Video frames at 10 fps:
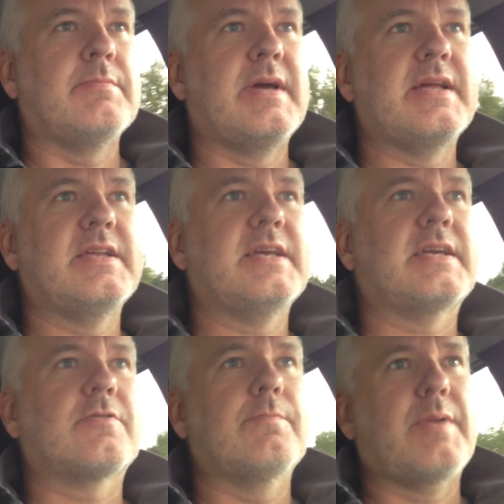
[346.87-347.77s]
And
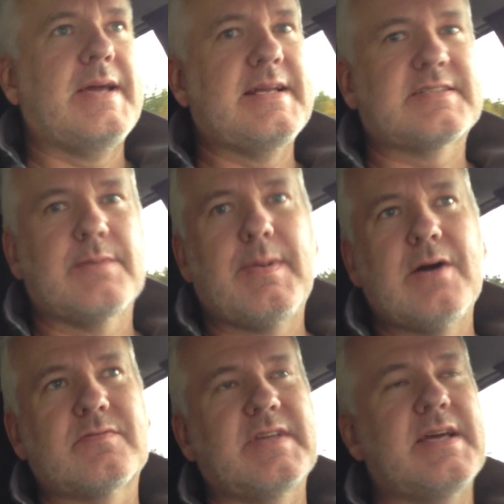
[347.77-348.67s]
many complaints
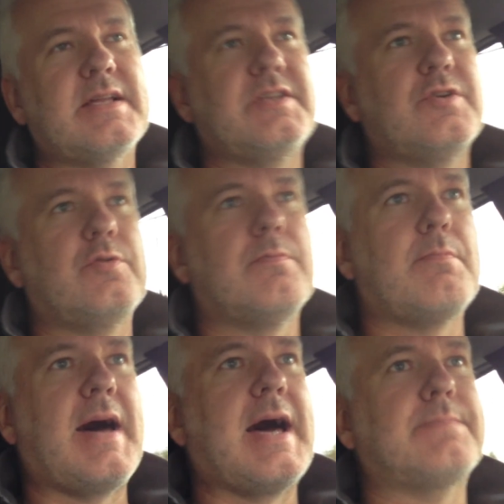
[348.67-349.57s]
about the new
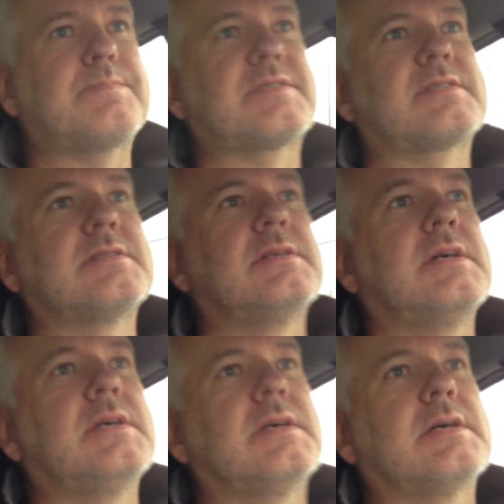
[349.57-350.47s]
maps,
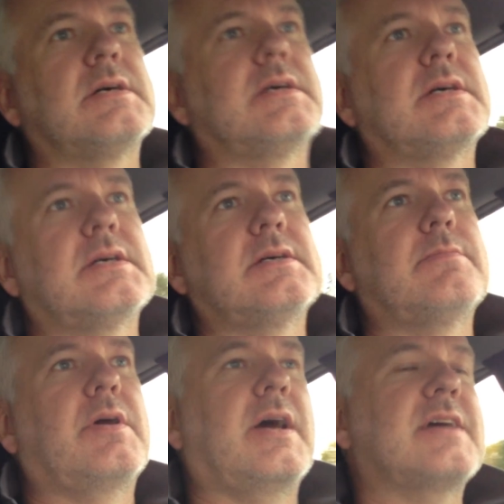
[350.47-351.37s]

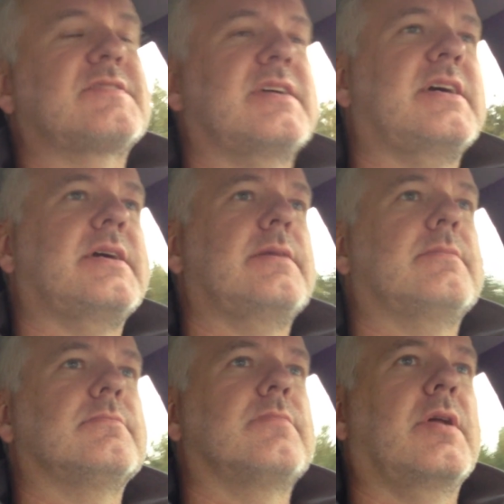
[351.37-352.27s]
but I
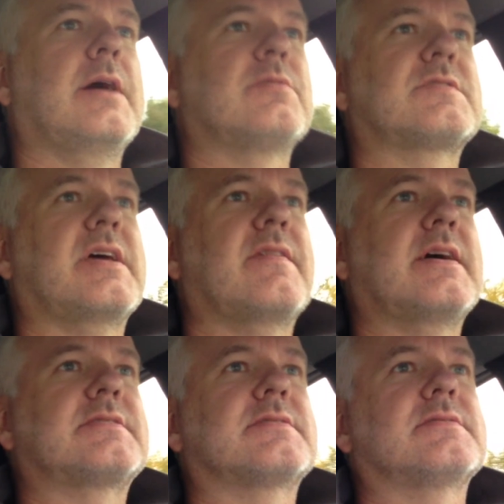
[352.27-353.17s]
will say
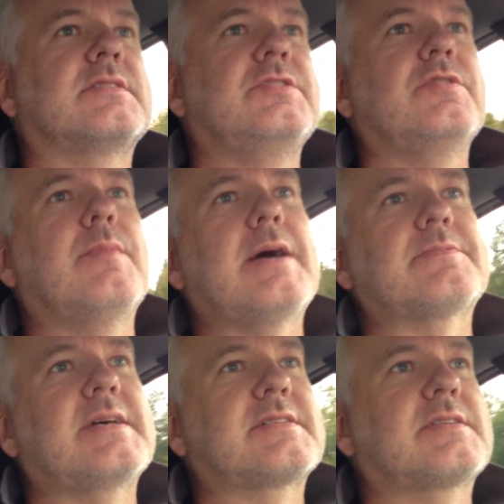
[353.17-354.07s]
that the new
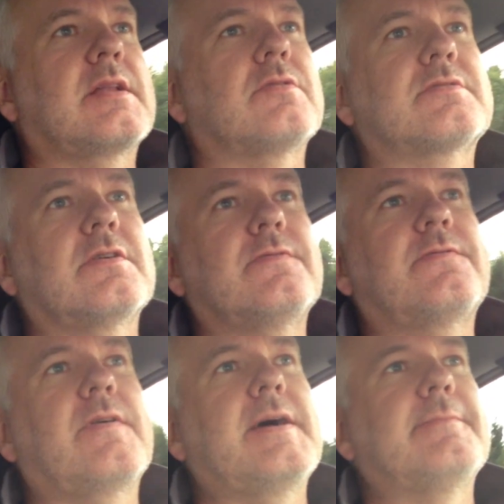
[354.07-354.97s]
maps has a lot
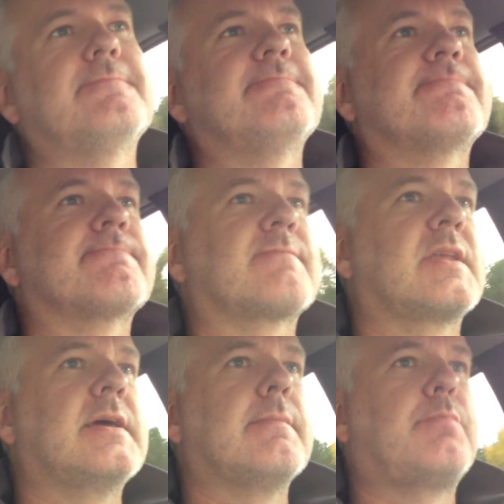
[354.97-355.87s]
of
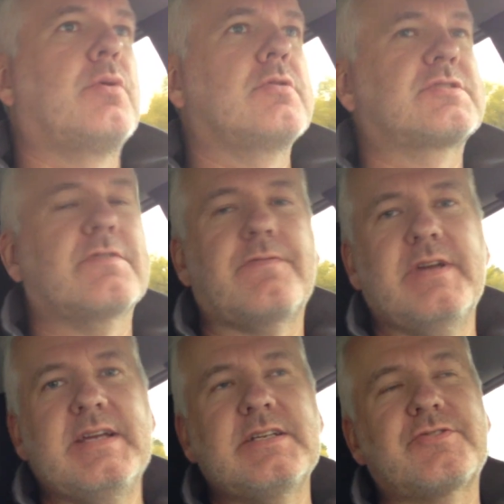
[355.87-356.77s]
points
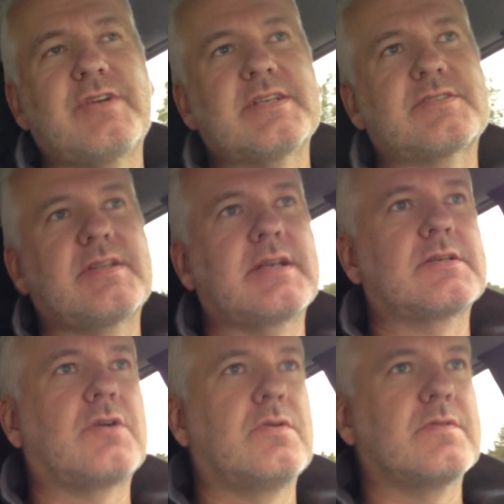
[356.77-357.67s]
of interest
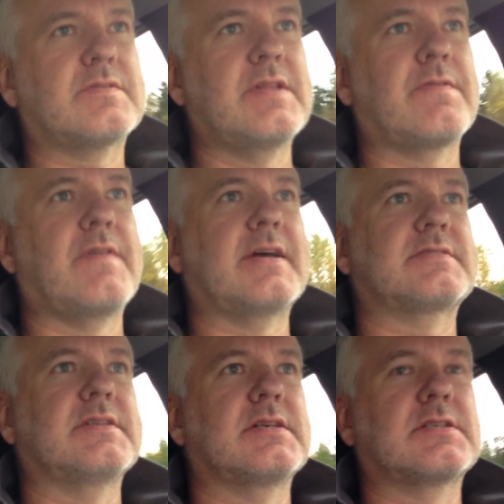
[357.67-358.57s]
and content
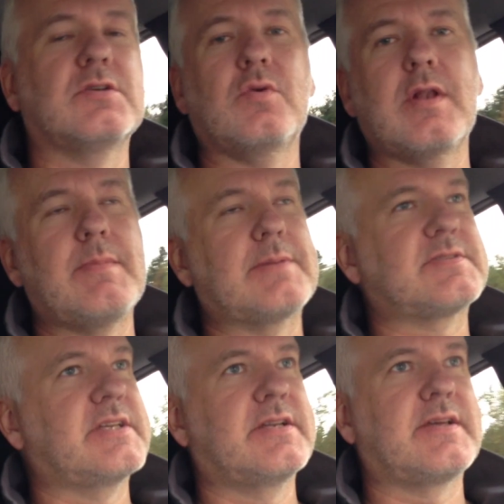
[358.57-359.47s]
that Google
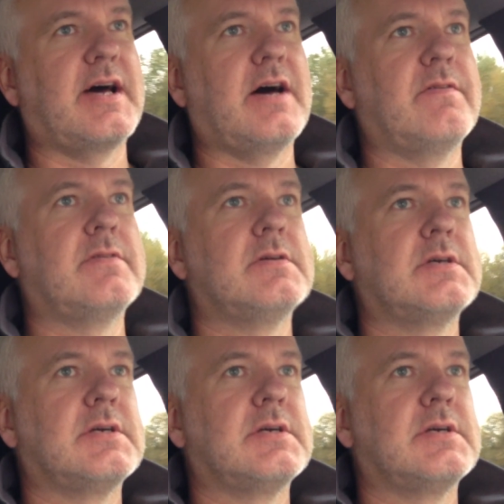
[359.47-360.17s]
Maps didn't have.